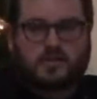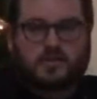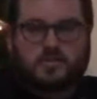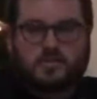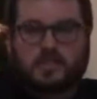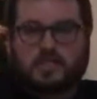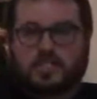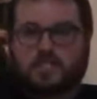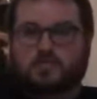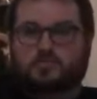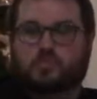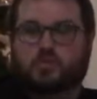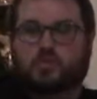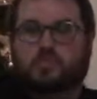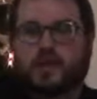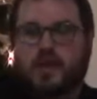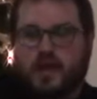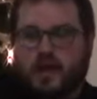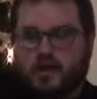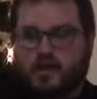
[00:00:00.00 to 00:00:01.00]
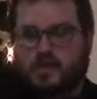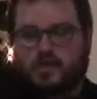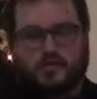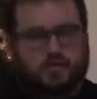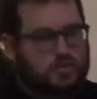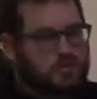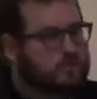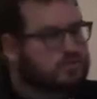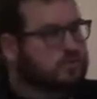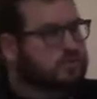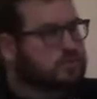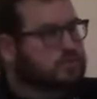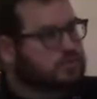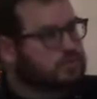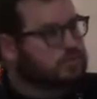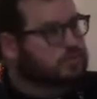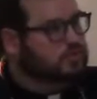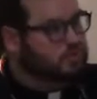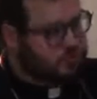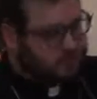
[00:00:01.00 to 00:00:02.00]
but to prepare you
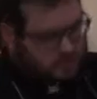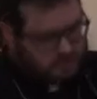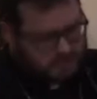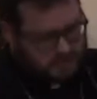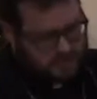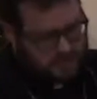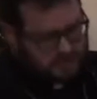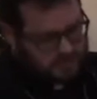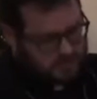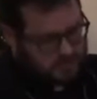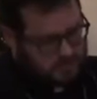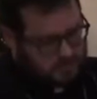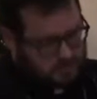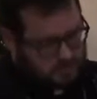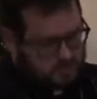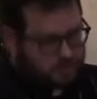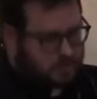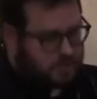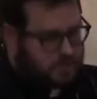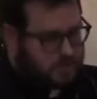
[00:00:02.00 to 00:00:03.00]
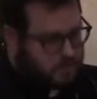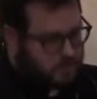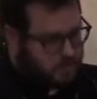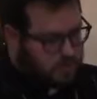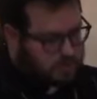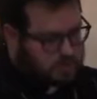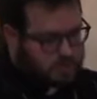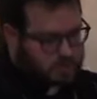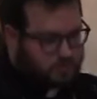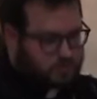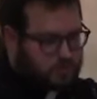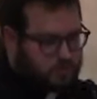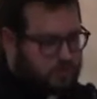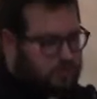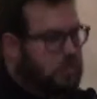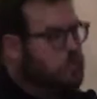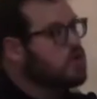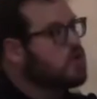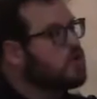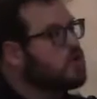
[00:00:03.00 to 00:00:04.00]
to receive it. And so he wants you to
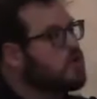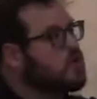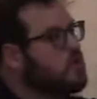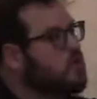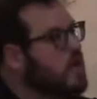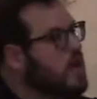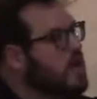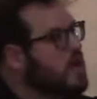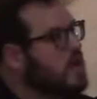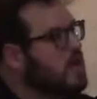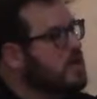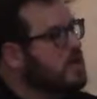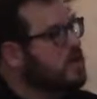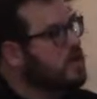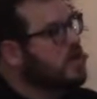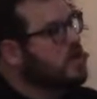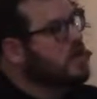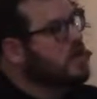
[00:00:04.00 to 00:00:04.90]
turn away